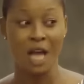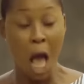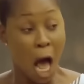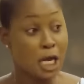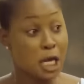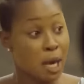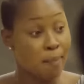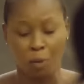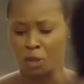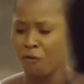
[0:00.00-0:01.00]
And he came back with
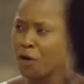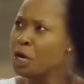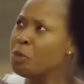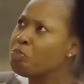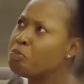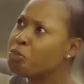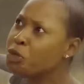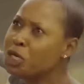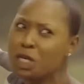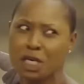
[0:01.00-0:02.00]
a very
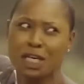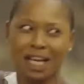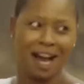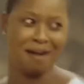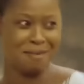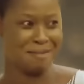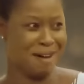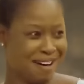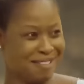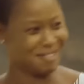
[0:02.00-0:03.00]
big car, Mama. Oh,